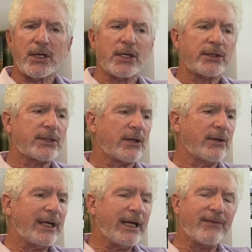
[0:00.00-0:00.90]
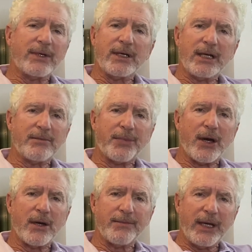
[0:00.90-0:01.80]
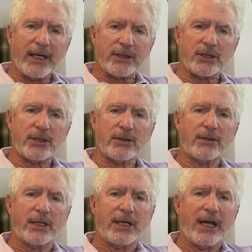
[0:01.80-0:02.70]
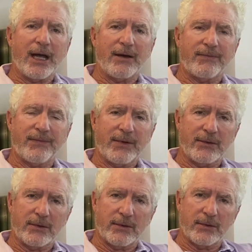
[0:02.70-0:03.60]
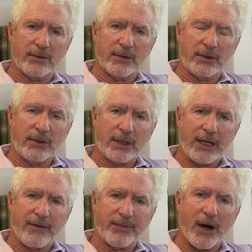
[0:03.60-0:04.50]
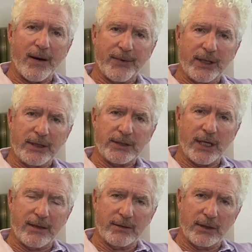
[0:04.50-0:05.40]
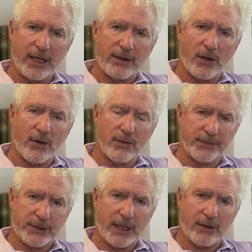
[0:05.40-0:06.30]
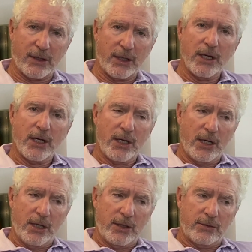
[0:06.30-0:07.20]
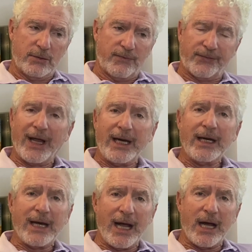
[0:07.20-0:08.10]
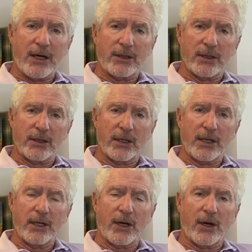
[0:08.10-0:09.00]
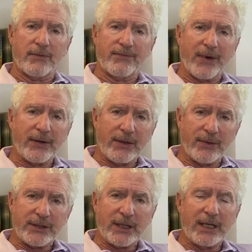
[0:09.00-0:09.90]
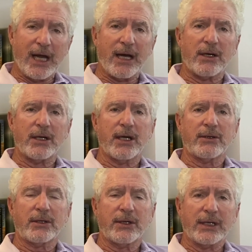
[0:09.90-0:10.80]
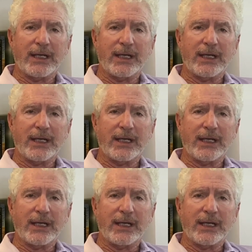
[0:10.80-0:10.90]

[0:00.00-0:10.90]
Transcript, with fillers: So even in Palm Beach, you can have properties and homes that are flooding now, are very risky now, and are going to